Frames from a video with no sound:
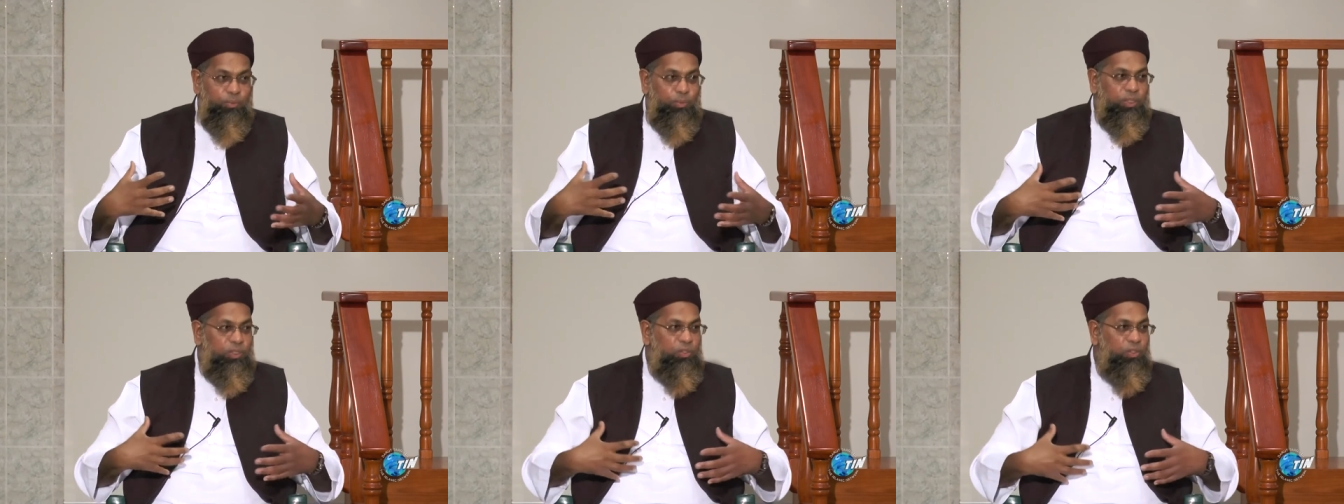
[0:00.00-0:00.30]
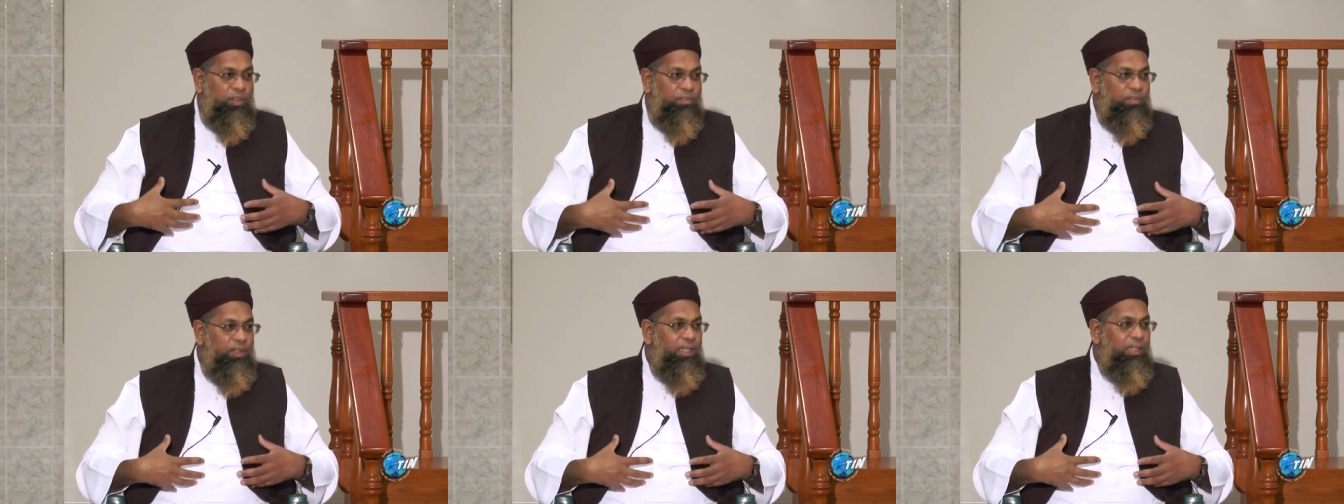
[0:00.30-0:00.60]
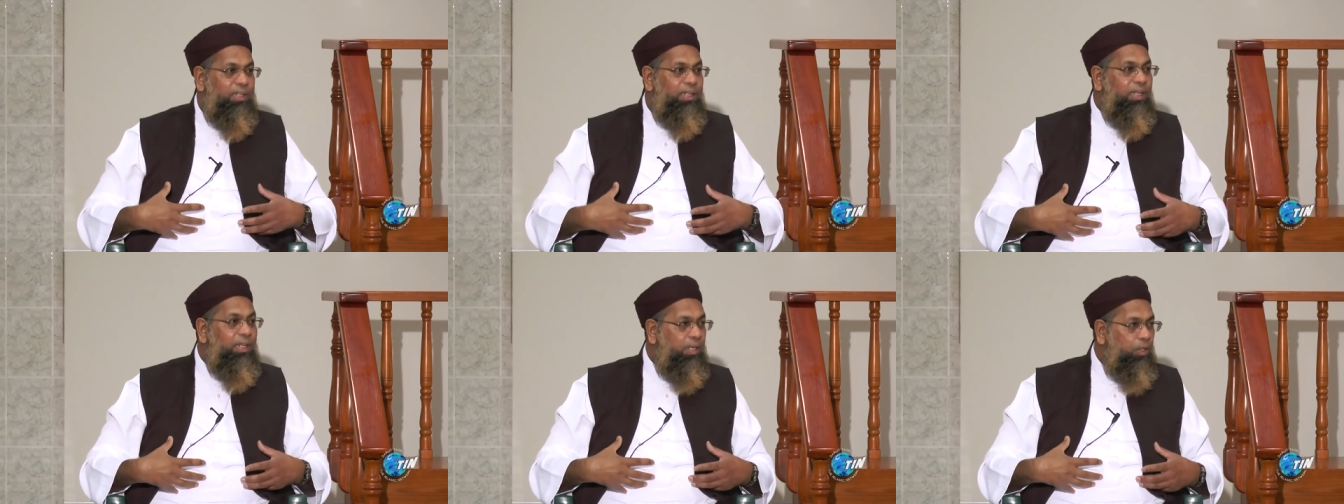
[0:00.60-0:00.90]
was revealed
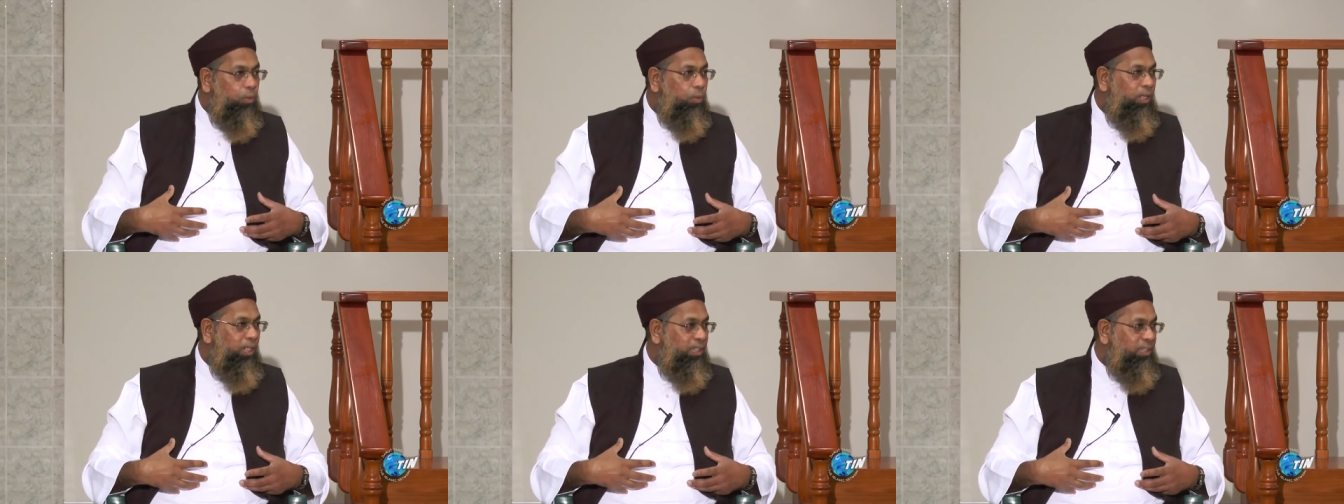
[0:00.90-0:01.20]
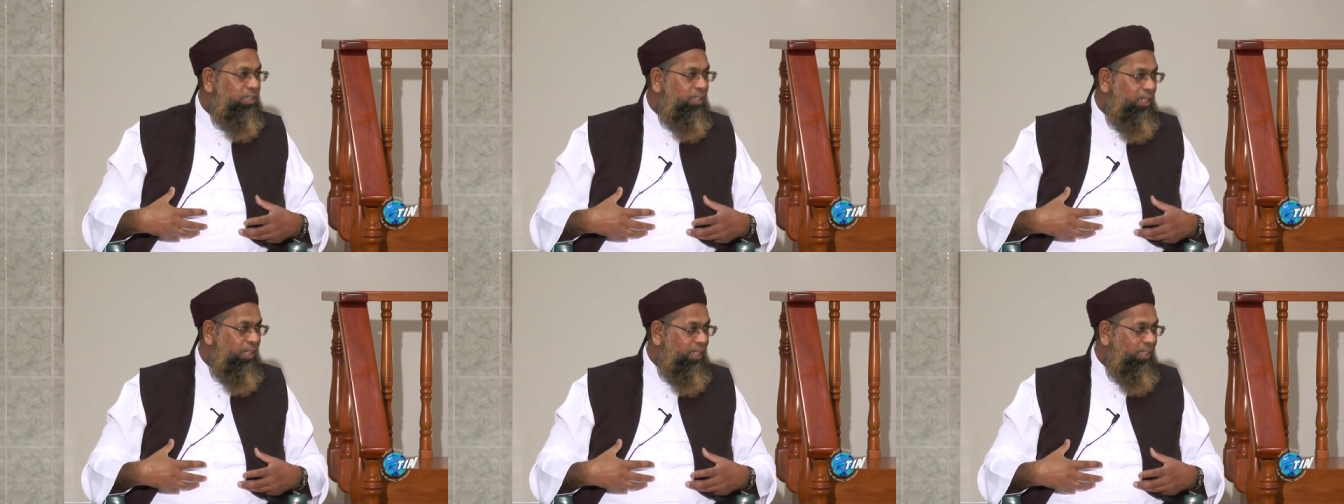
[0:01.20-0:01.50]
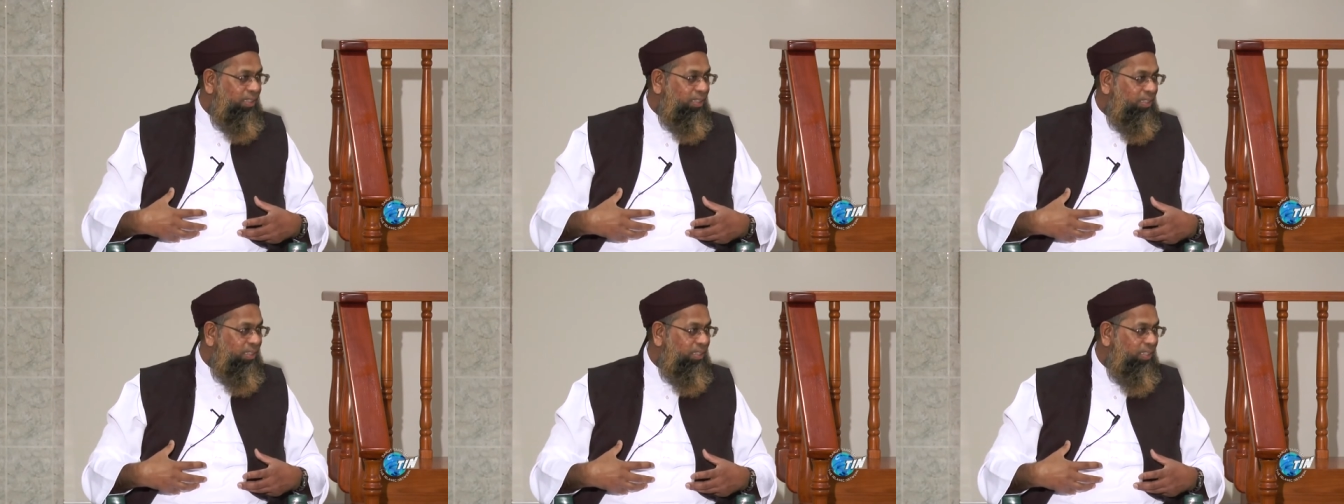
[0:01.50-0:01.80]
equally to
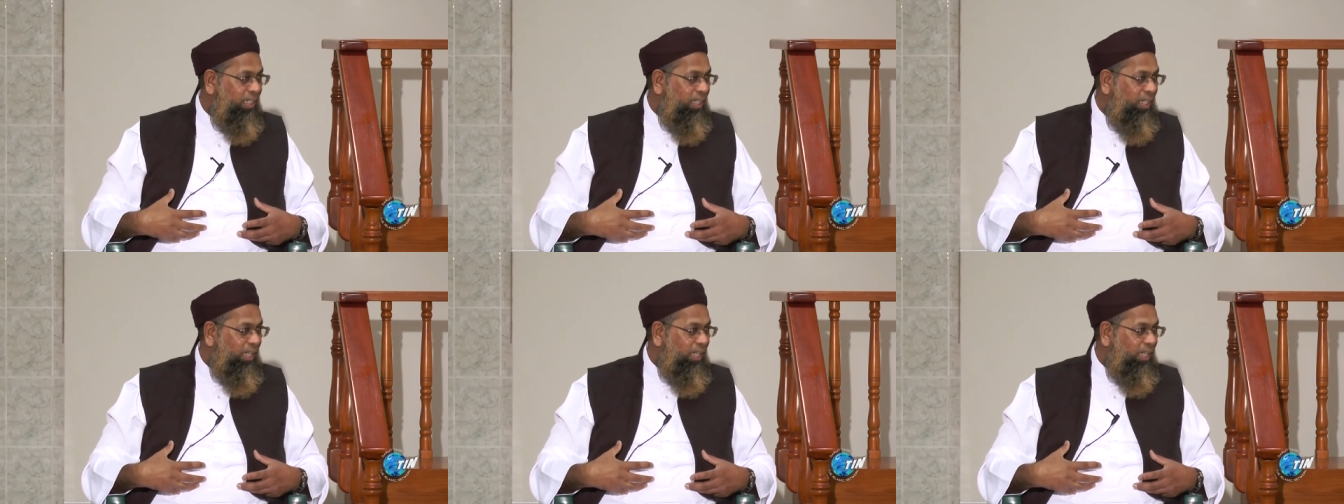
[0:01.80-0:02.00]
us,